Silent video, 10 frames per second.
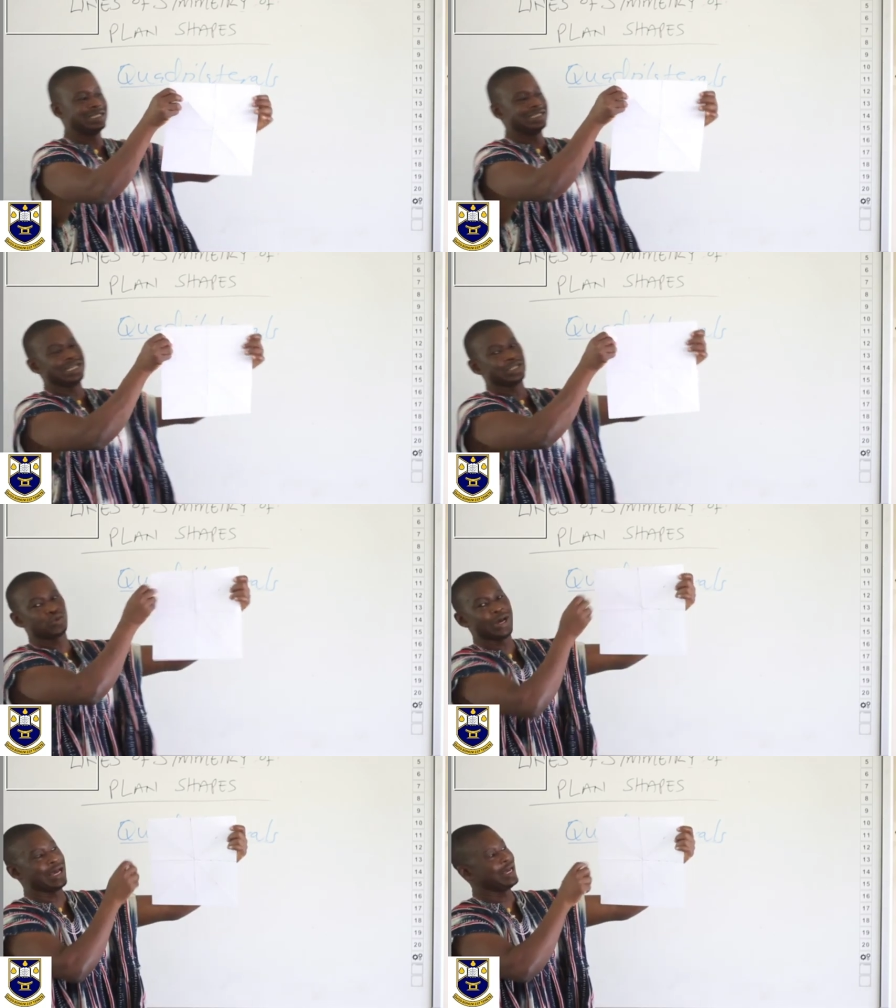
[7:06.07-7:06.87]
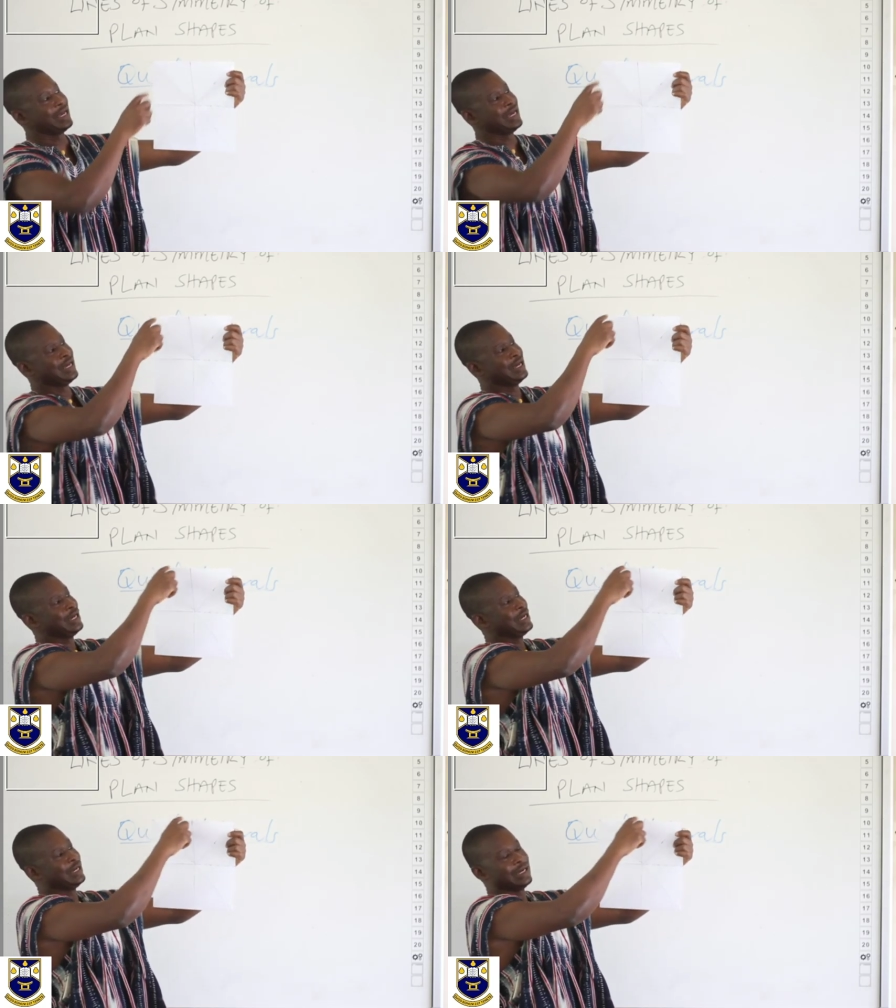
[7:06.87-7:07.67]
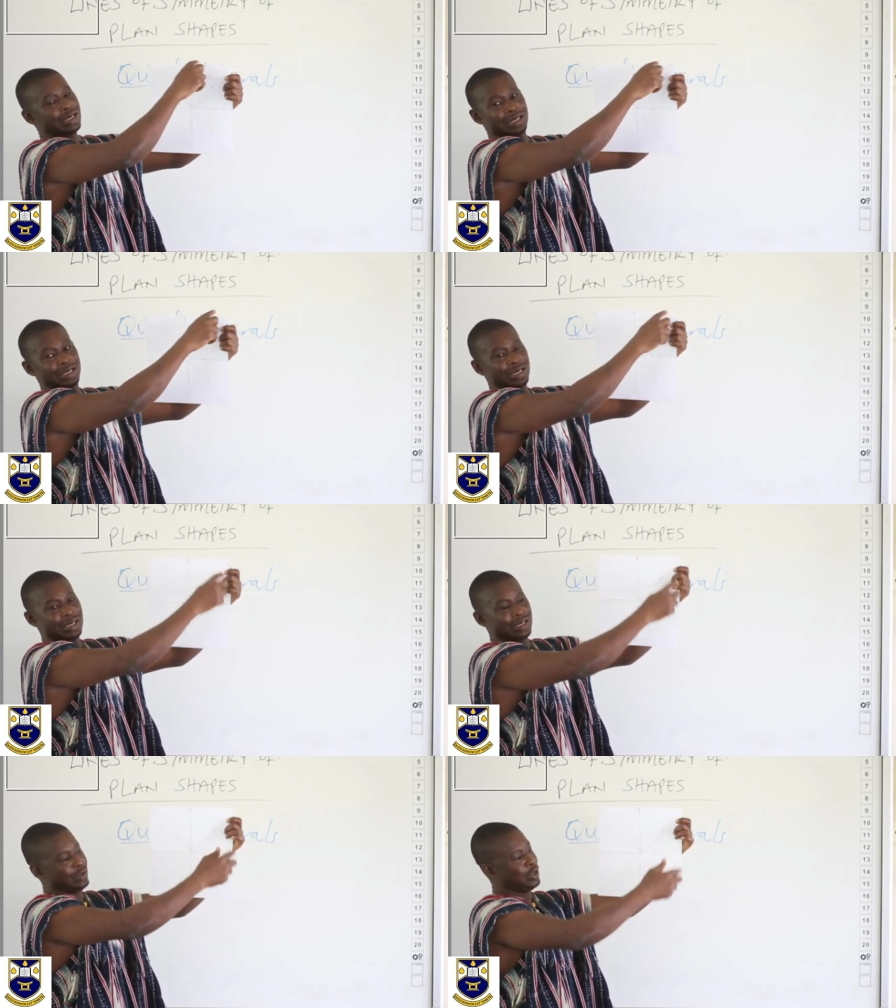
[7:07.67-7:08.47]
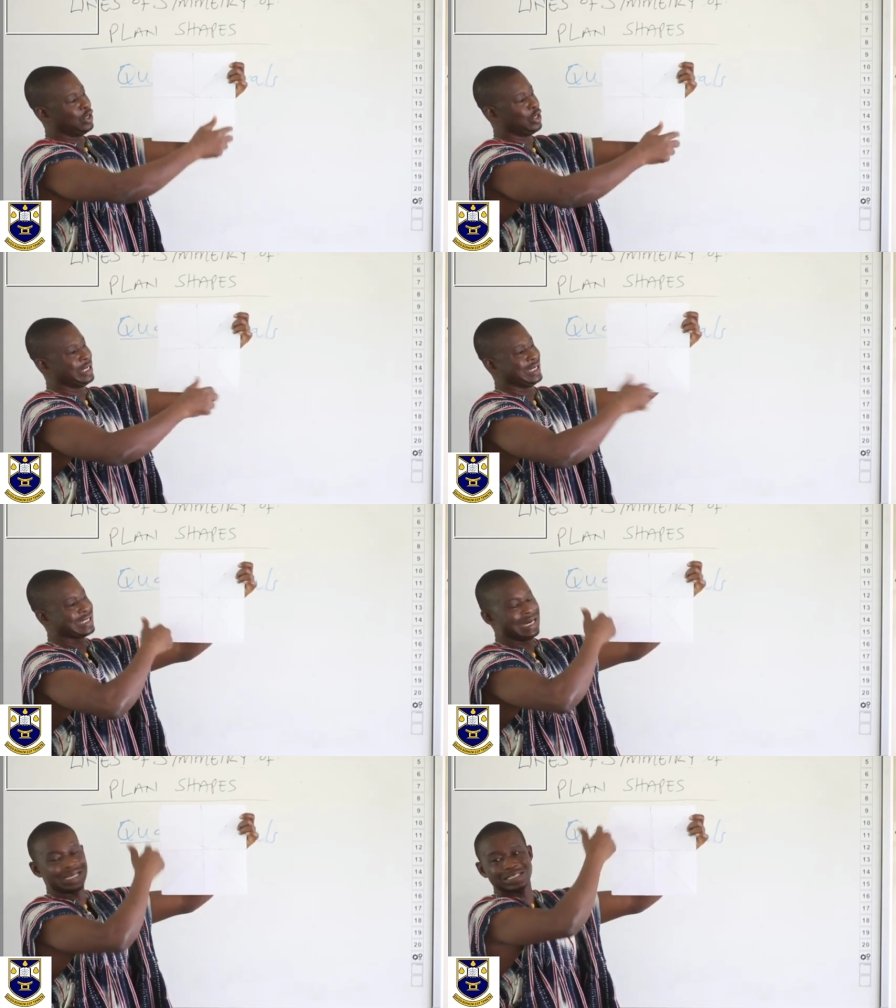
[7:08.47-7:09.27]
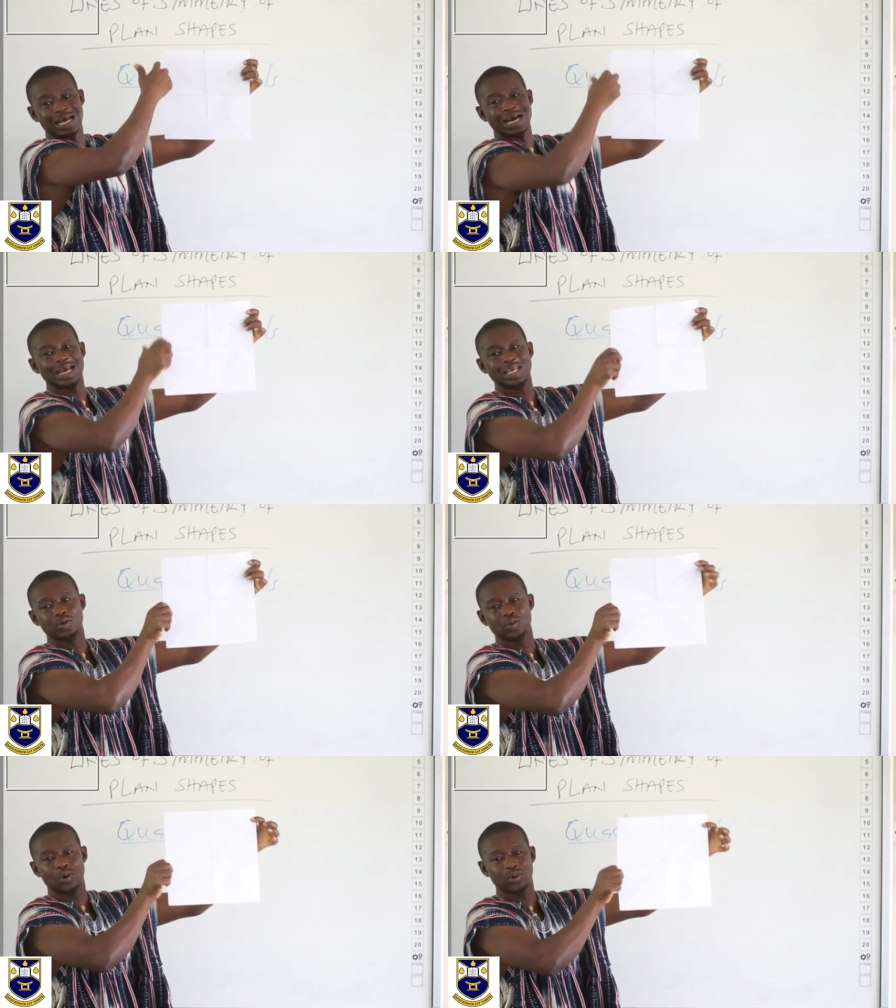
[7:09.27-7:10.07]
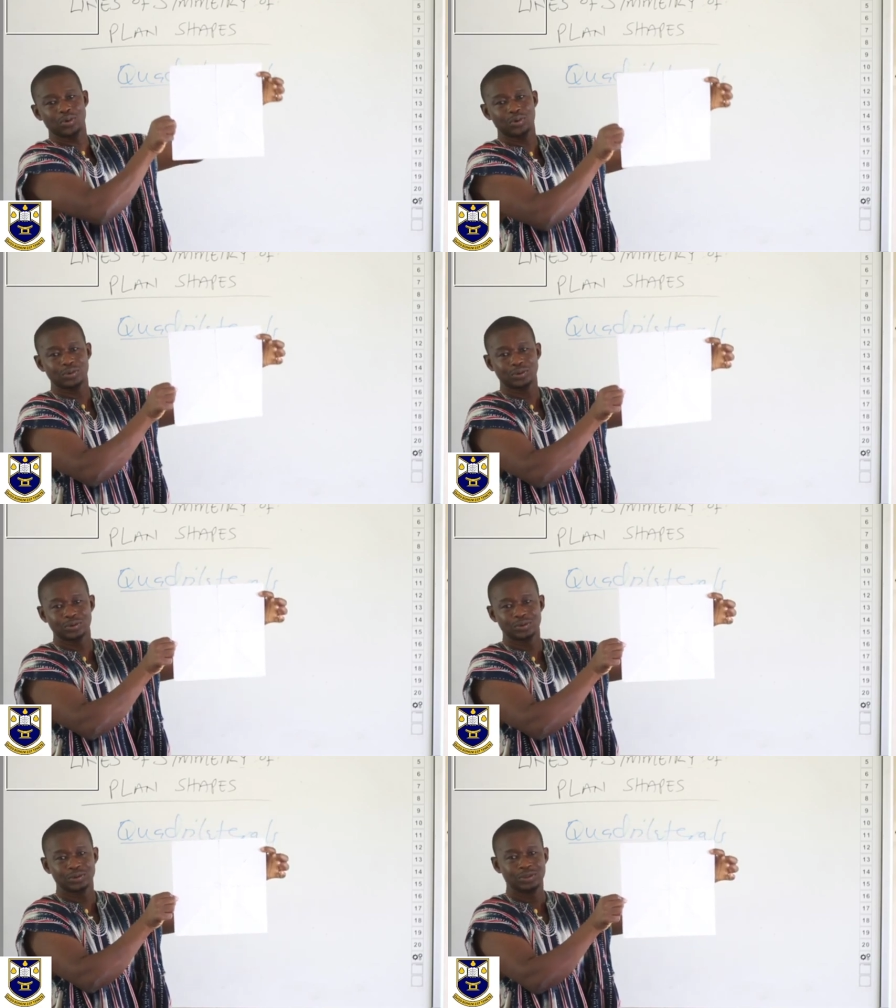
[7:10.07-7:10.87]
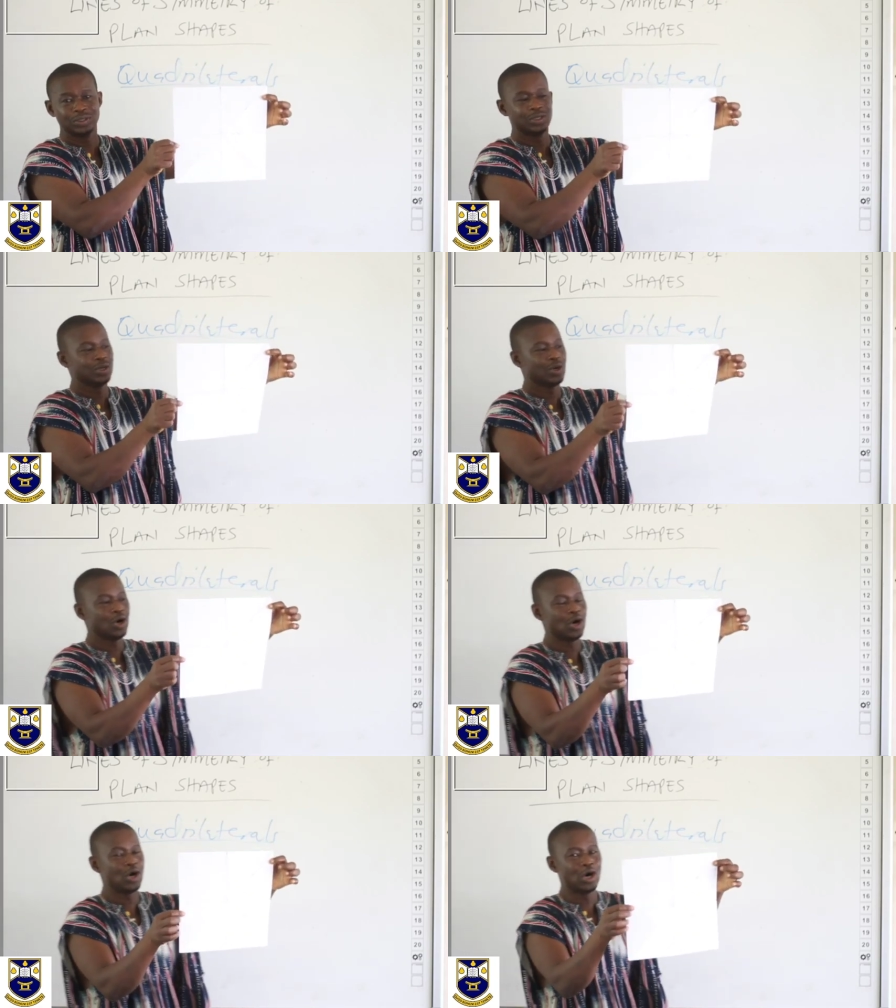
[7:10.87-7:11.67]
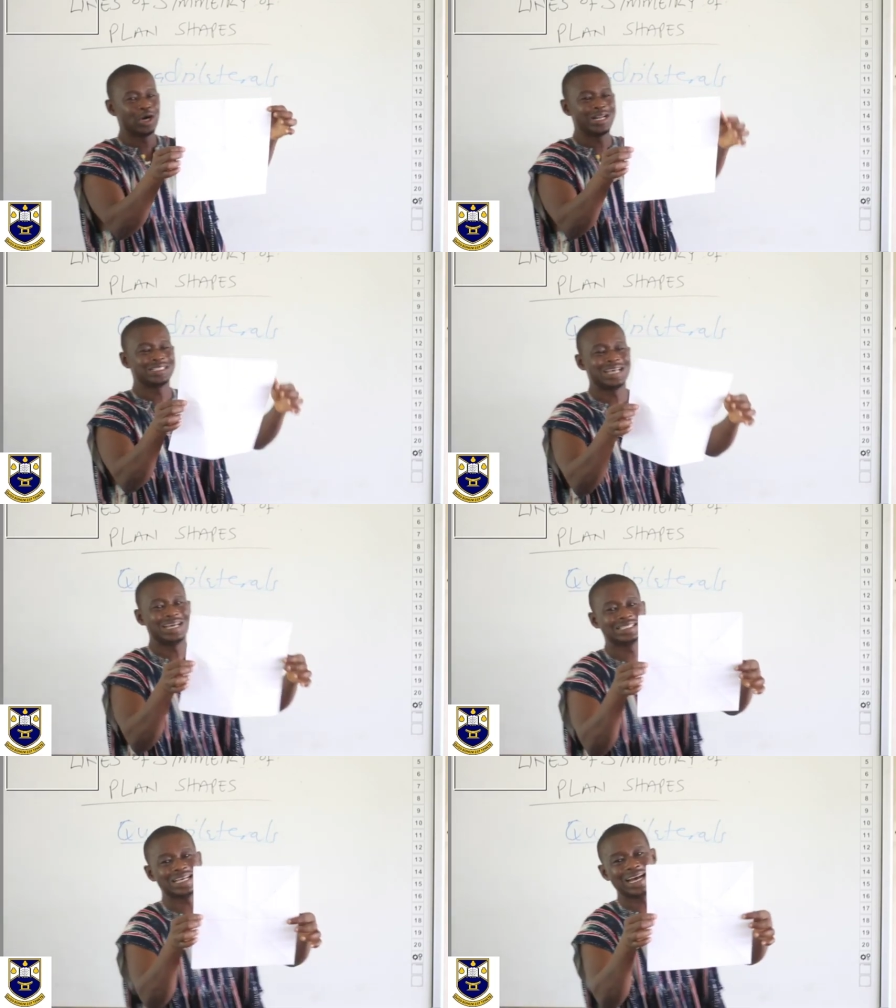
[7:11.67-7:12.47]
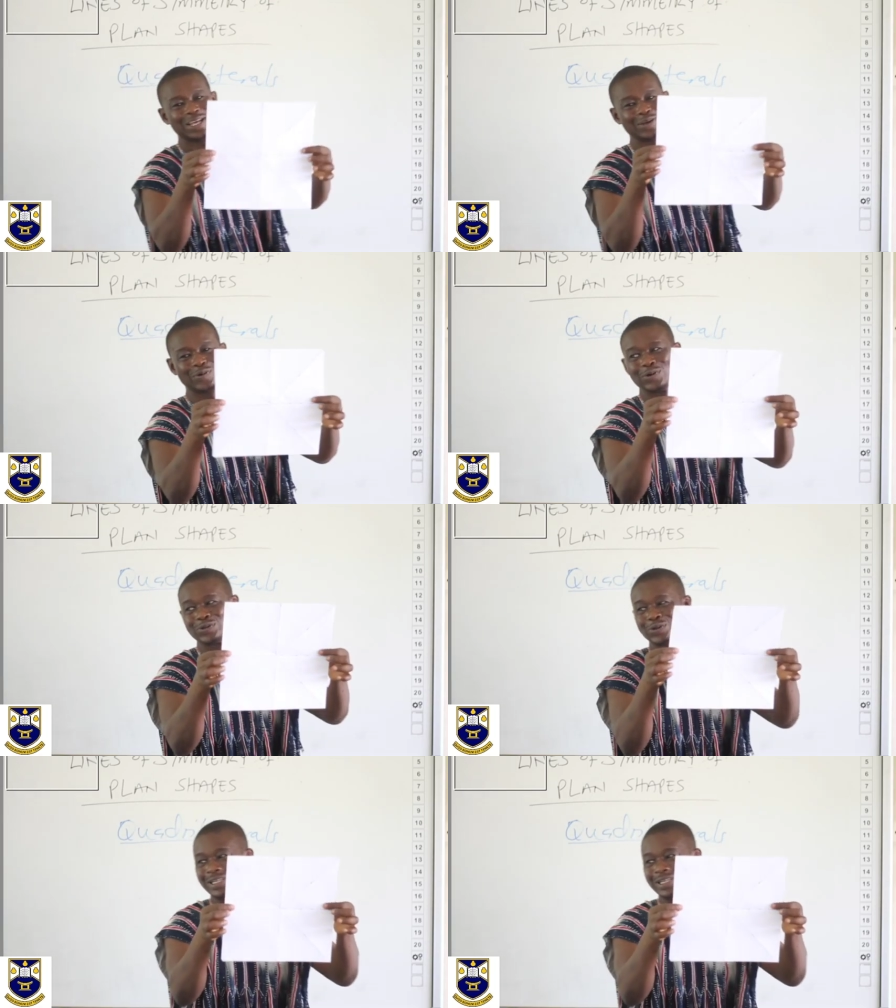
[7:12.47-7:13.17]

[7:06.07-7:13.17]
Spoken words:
a square. All the sides are equal. All the sides are equal. So this